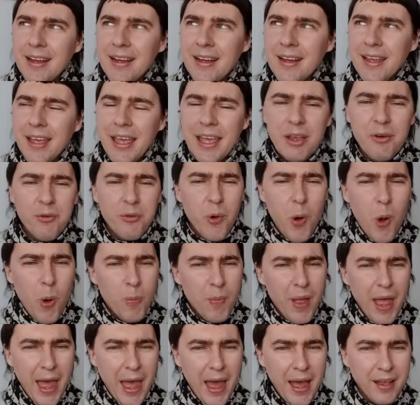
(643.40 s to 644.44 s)
a
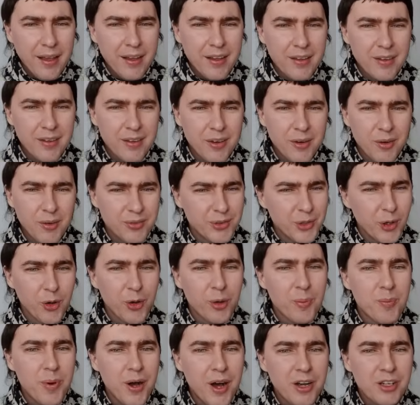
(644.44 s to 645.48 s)
ROM hack of
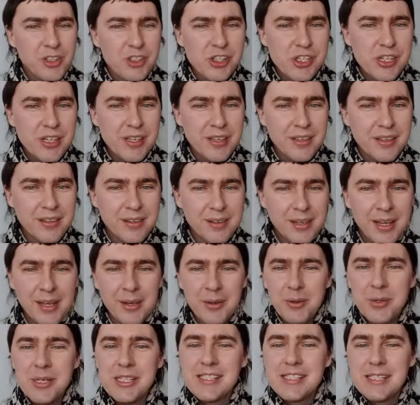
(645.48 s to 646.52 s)

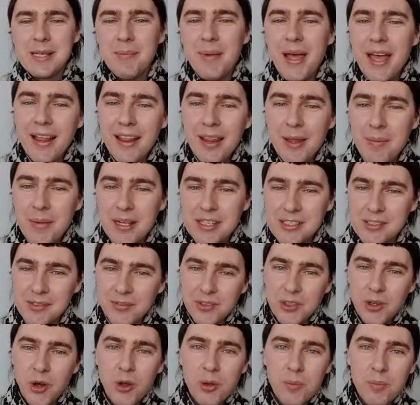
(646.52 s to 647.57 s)
Dodonpachi with some elements
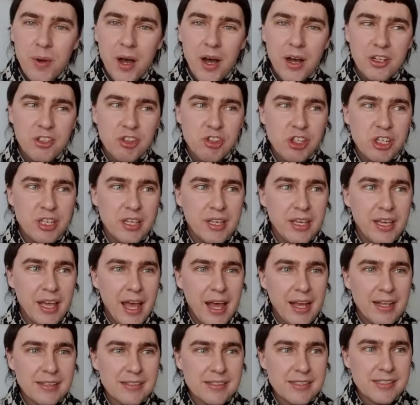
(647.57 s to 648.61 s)
of Donpachi
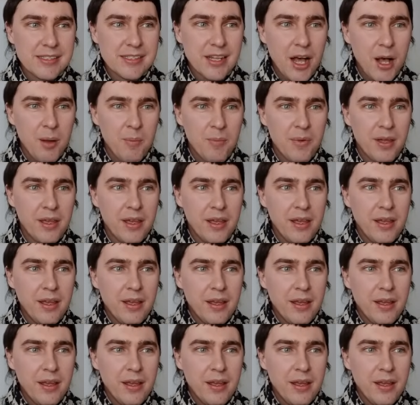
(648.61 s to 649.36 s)
and some